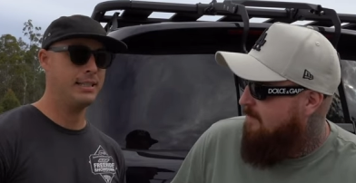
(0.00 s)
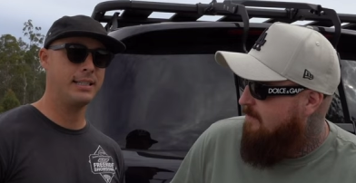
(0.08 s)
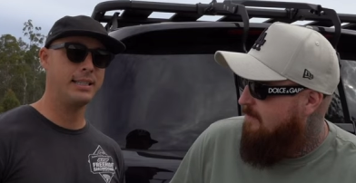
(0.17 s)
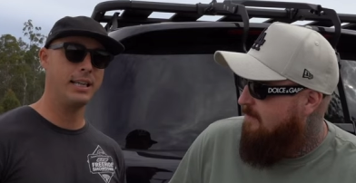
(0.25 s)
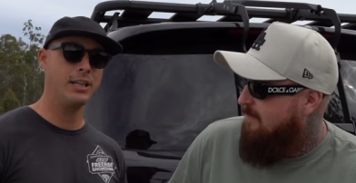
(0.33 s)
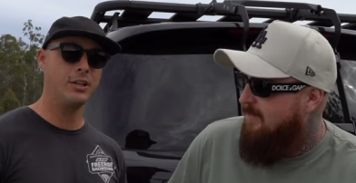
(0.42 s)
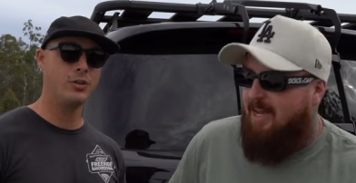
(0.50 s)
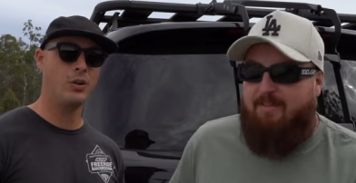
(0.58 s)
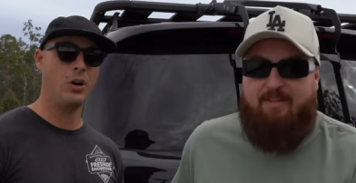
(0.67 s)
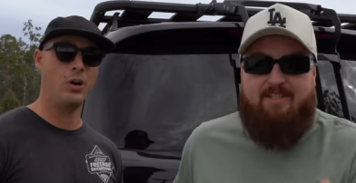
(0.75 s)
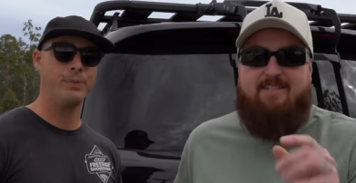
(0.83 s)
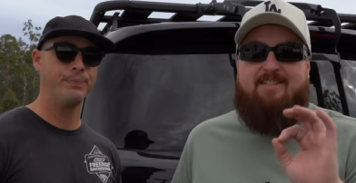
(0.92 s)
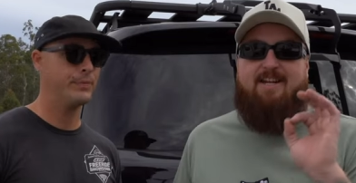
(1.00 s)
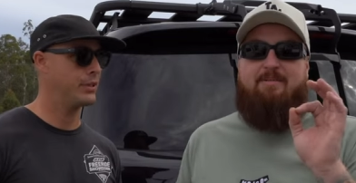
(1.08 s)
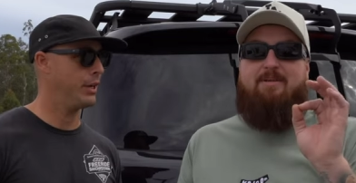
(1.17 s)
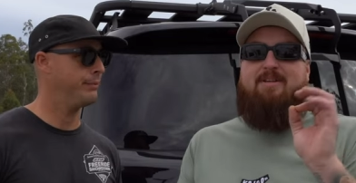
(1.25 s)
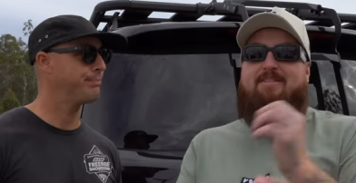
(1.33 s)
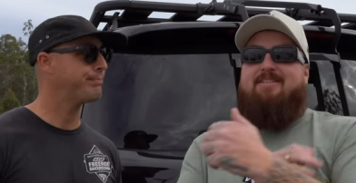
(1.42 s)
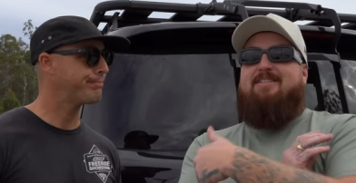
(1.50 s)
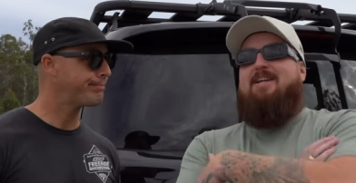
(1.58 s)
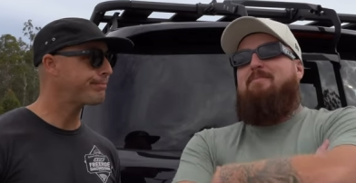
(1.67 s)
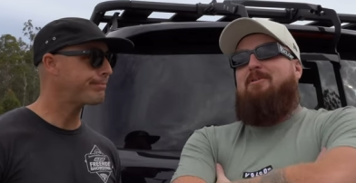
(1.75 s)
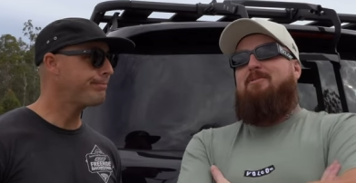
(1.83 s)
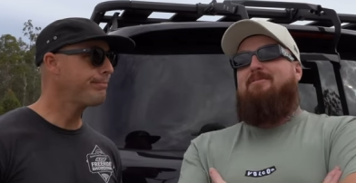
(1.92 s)
Speaker 1: Skid Control. Yeah, this is going to be
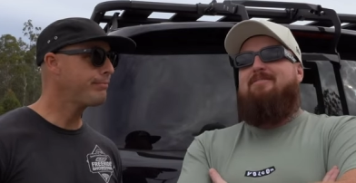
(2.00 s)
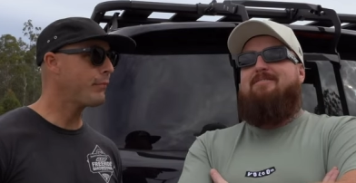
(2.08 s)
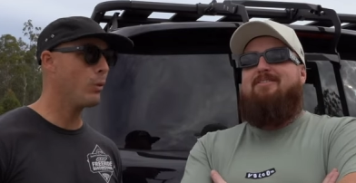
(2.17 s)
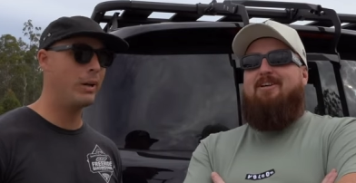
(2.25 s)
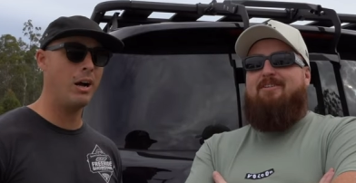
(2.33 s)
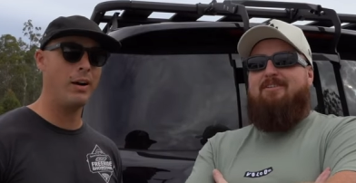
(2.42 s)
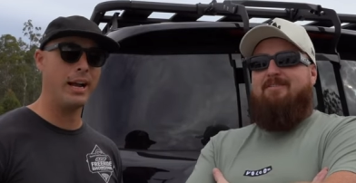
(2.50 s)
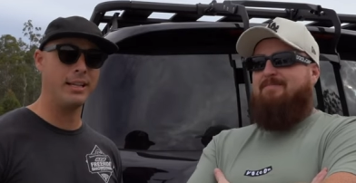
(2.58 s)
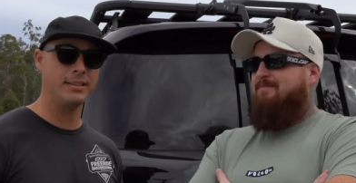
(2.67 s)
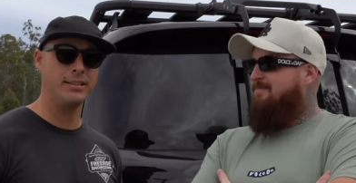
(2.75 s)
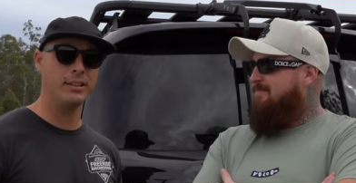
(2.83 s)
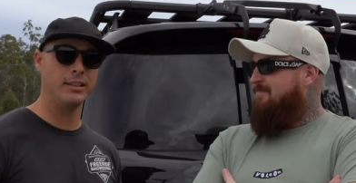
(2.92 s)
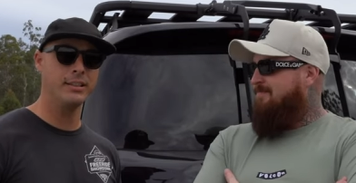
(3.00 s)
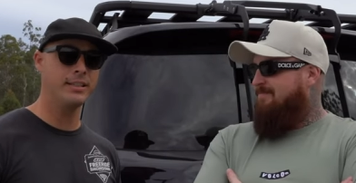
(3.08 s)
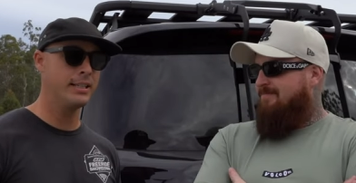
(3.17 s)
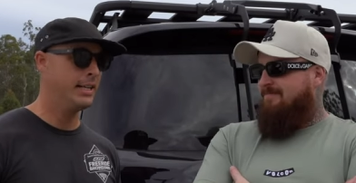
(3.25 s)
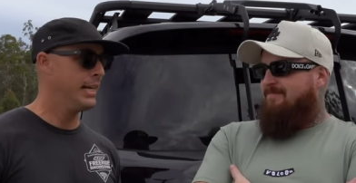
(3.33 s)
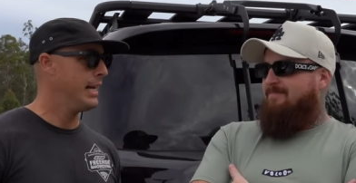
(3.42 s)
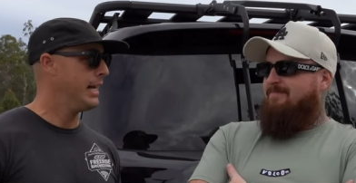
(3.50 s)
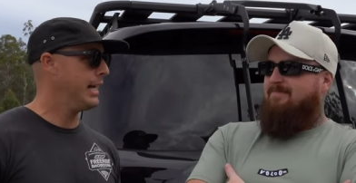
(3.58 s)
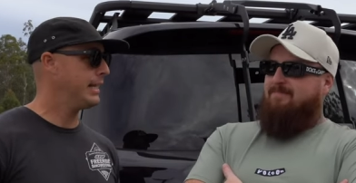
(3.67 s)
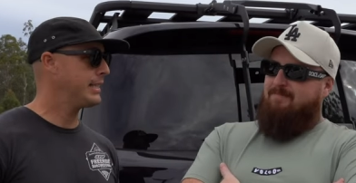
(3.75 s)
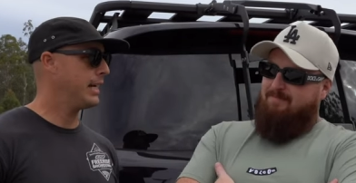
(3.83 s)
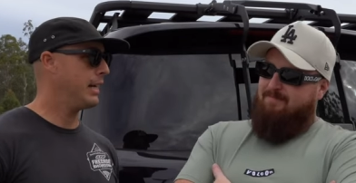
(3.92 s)
good. So we're going out to Dylan's.
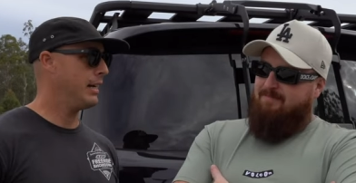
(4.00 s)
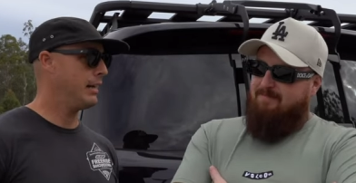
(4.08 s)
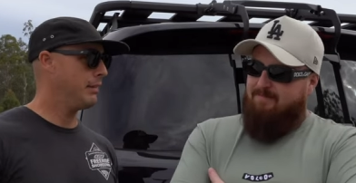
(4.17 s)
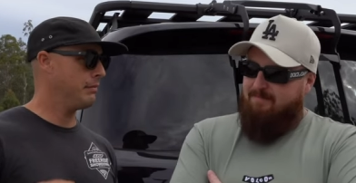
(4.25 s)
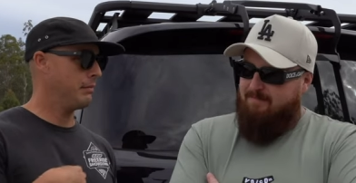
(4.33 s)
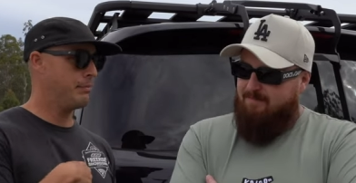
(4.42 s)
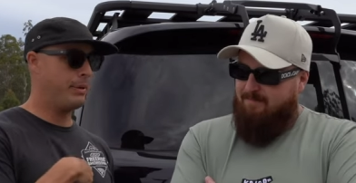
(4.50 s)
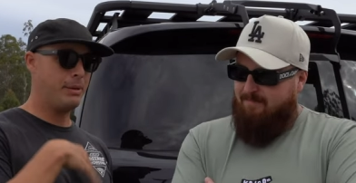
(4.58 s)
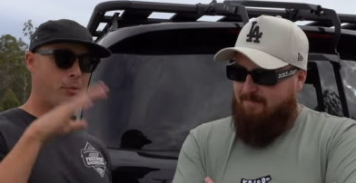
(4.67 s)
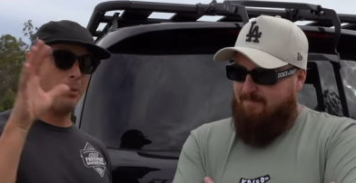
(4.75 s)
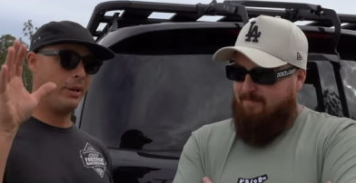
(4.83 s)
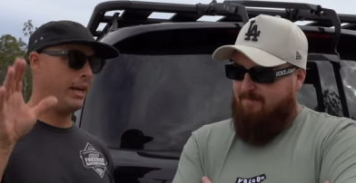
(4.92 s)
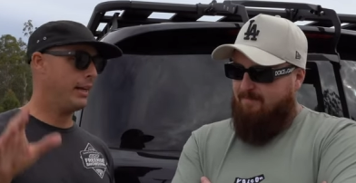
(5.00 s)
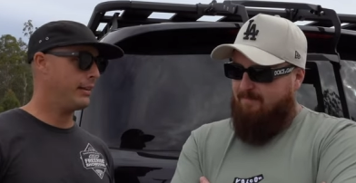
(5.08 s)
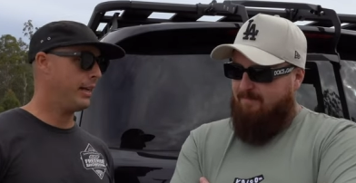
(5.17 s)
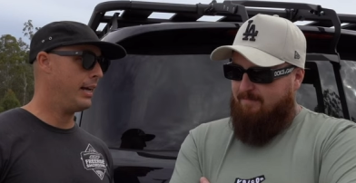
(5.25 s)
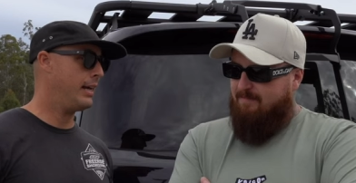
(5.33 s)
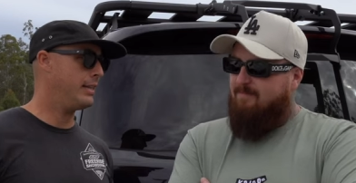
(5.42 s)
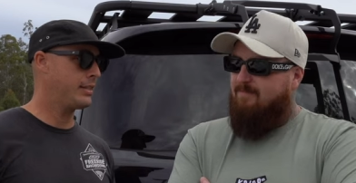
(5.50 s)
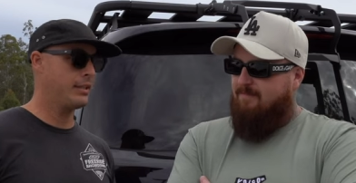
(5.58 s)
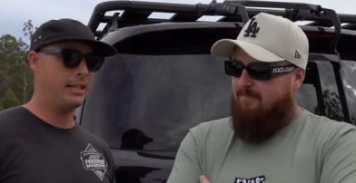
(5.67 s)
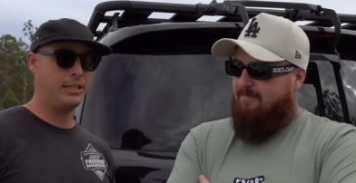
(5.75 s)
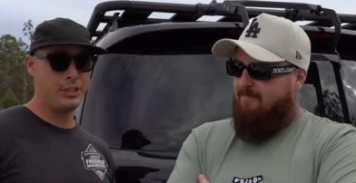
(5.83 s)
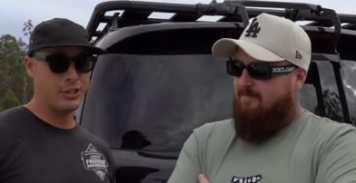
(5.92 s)
It's a big property out there.
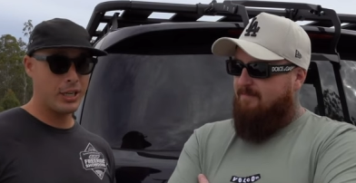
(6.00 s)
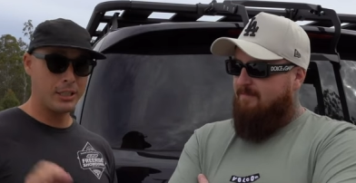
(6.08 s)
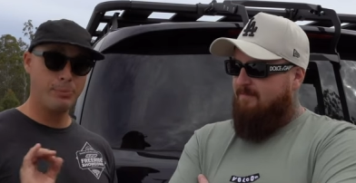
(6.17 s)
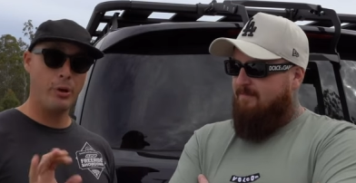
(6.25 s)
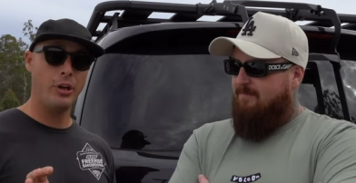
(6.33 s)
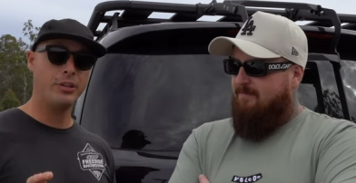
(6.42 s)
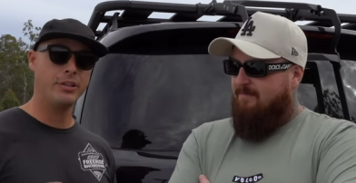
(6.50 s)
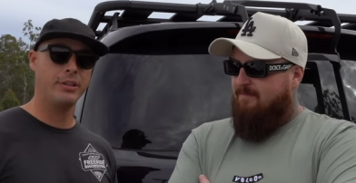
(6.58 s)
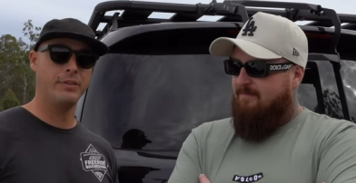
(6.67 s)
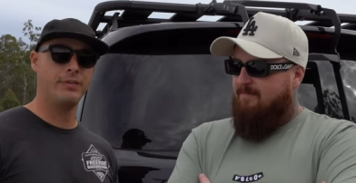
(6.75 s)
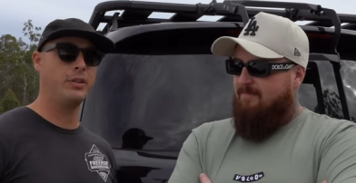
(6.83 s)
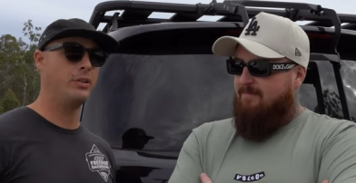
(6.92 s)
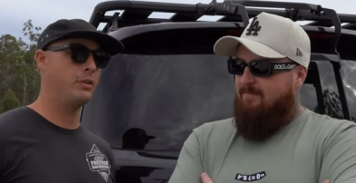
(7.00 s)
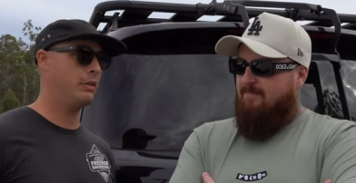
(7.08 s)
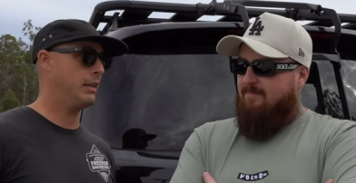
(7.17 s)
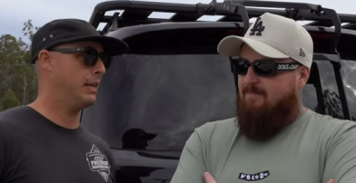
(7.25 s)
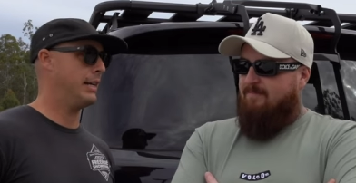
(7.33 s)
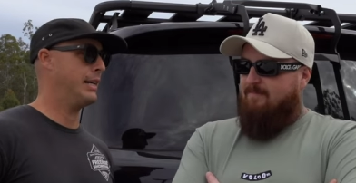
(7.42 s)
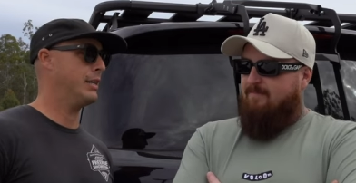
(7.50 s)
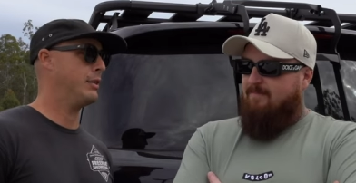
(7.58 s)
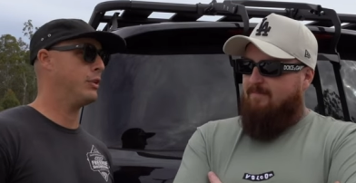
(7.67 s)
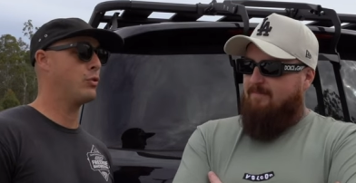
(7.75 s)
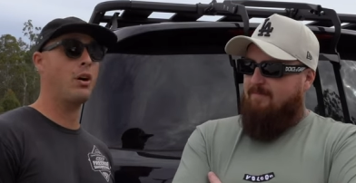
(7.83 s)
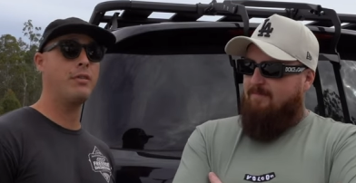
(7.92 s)
He's just purchased it for
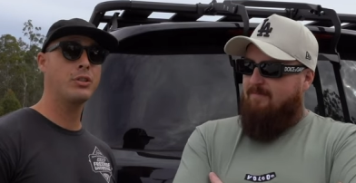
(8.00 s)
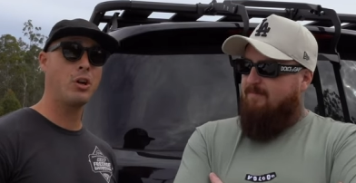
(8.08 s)
the driver's